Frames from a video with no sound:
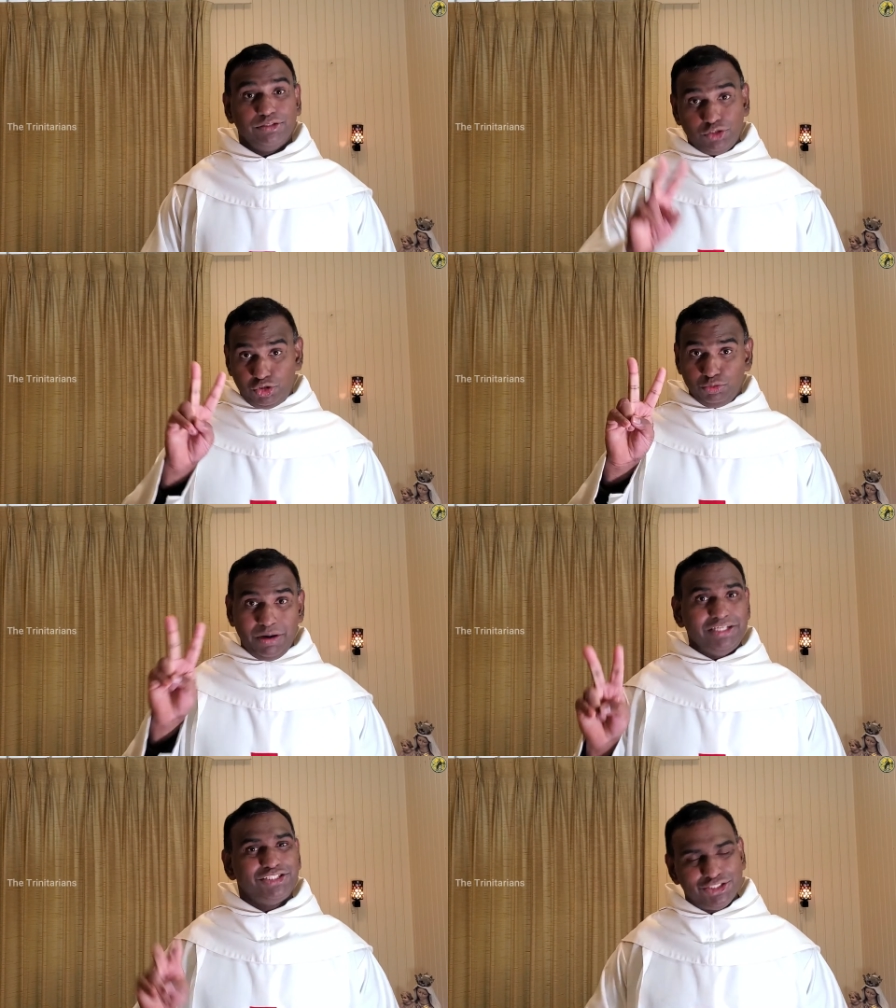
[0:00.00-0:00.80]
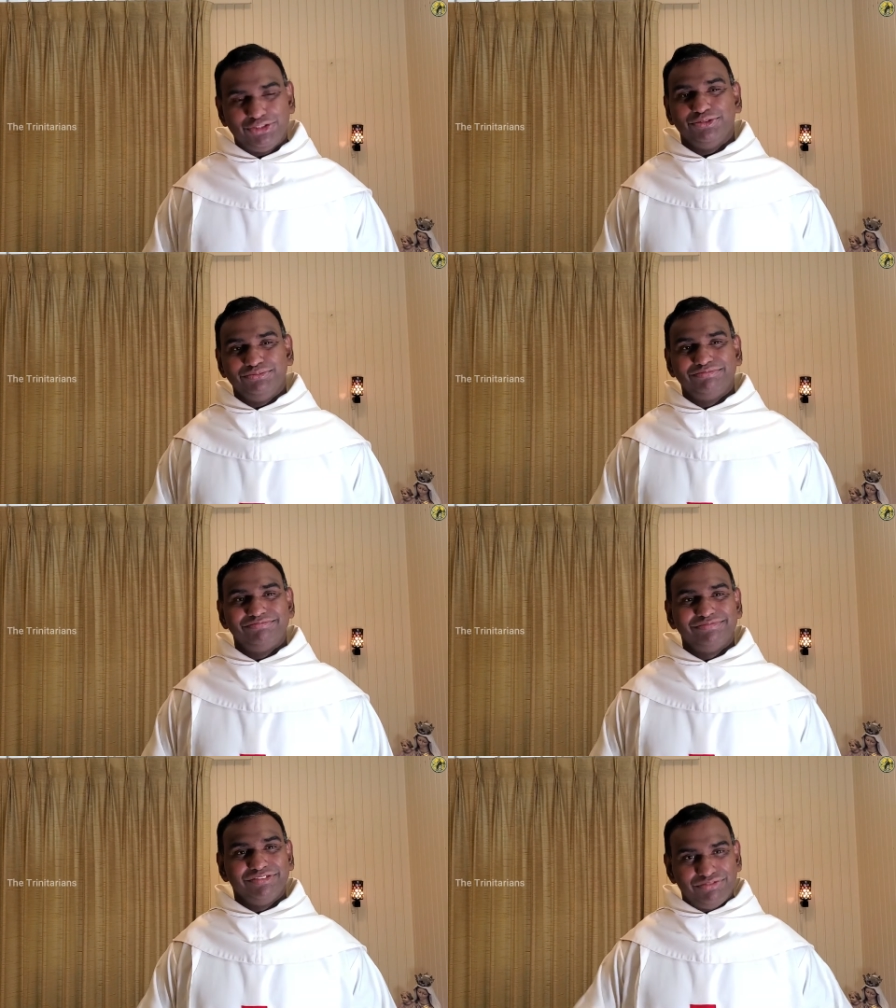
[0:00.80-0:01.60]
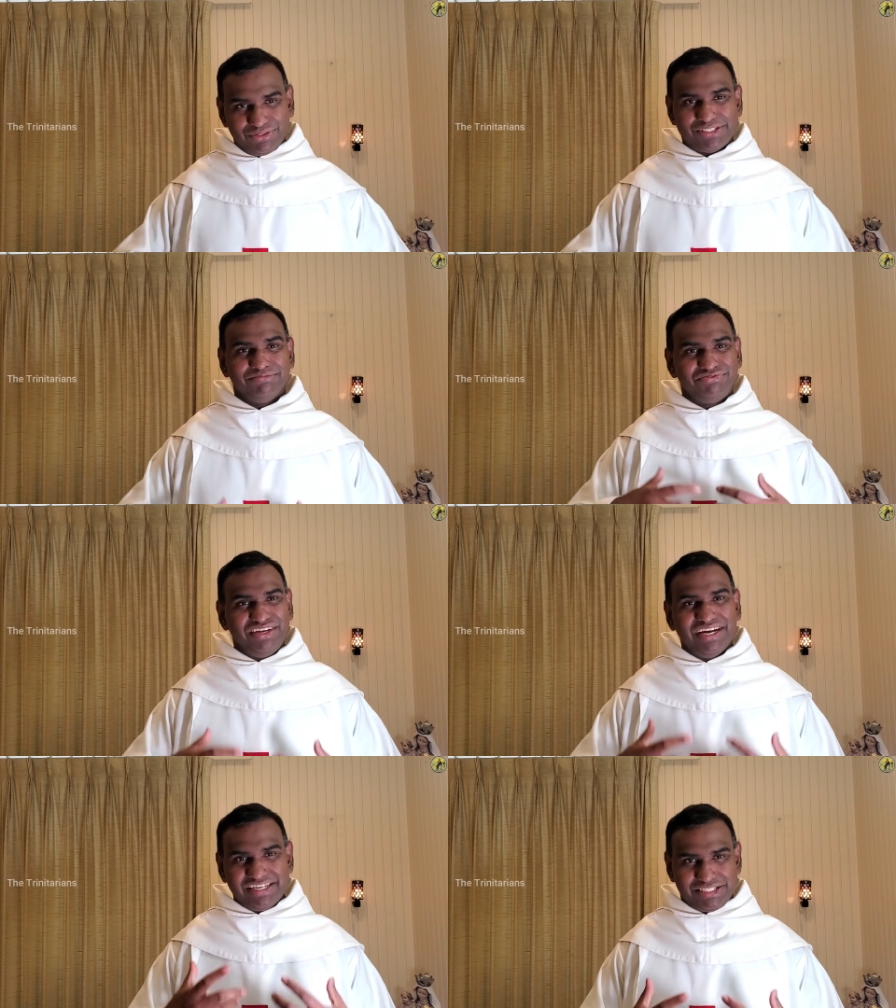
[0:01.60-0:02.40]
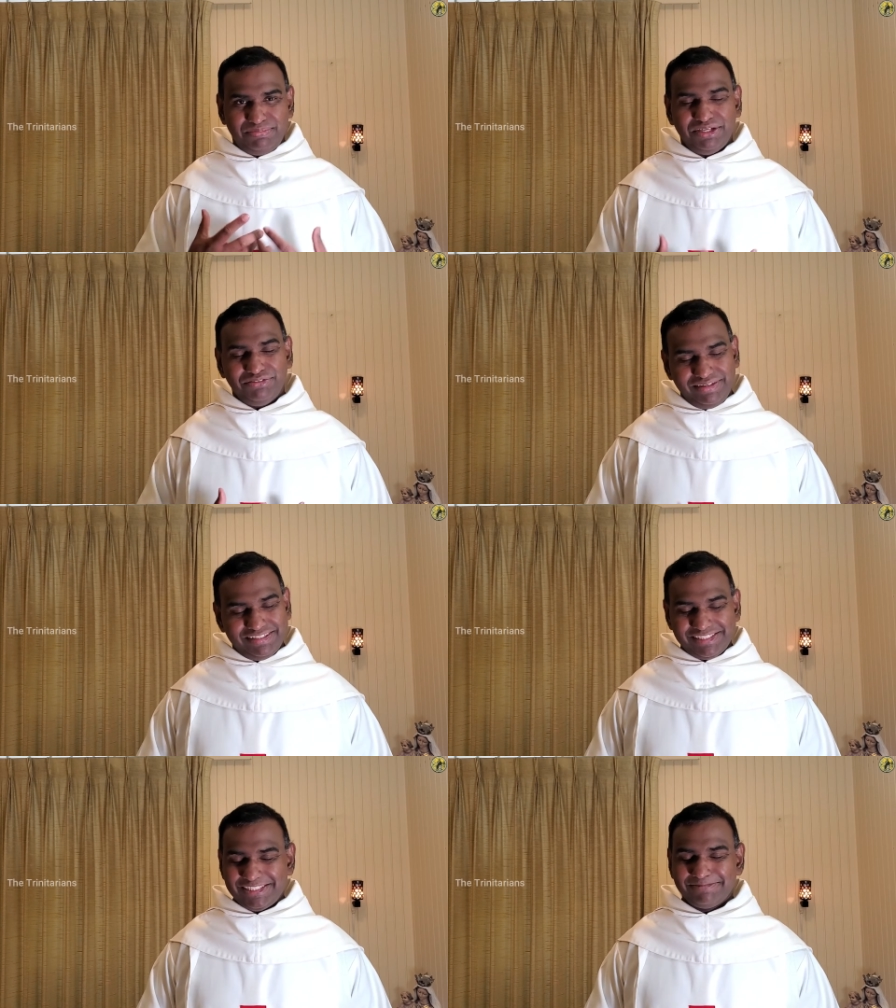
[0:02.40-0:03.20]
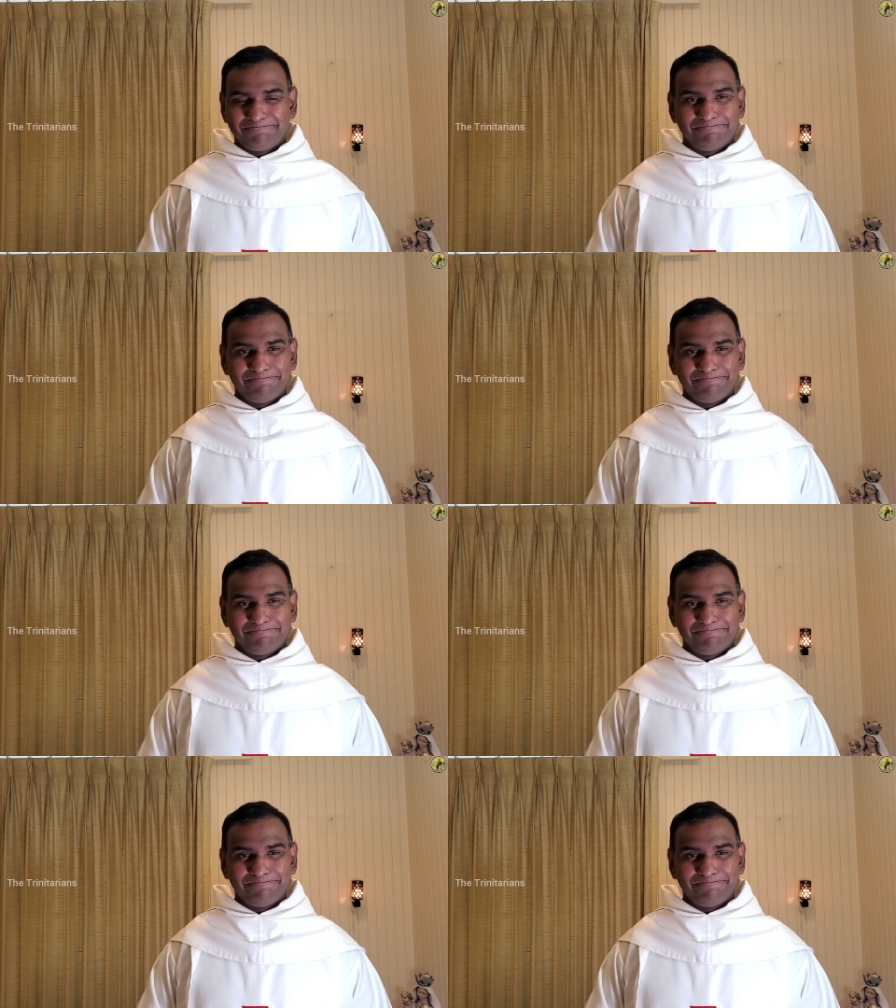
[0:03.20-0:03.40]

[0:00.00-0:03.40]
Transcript: two by two for some field experience